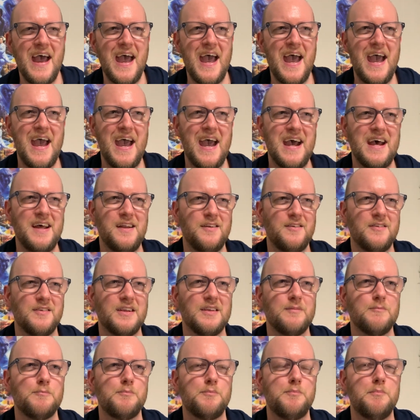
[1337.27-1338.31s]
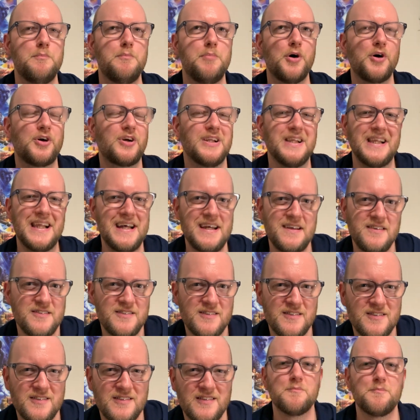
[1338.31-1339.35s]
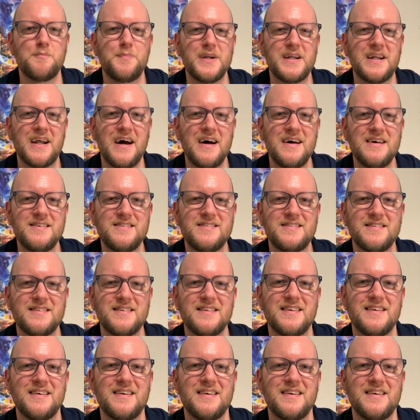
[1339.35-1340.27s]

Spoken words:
and book lists, because